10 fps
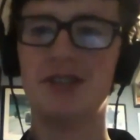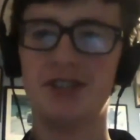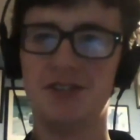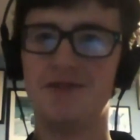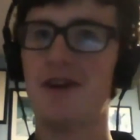
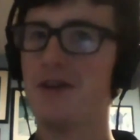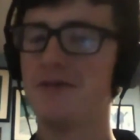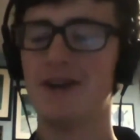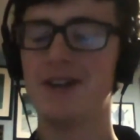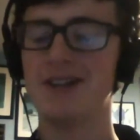This is
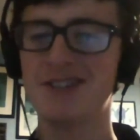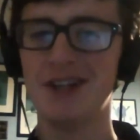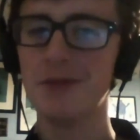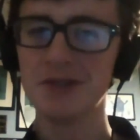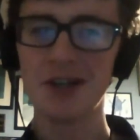very fast.
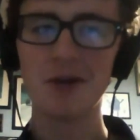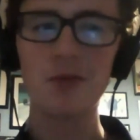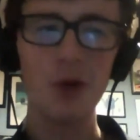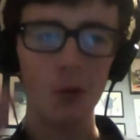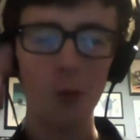I was like,
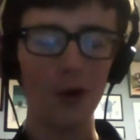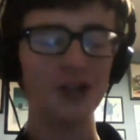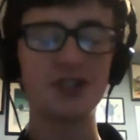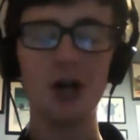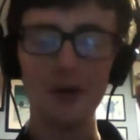what
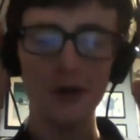is going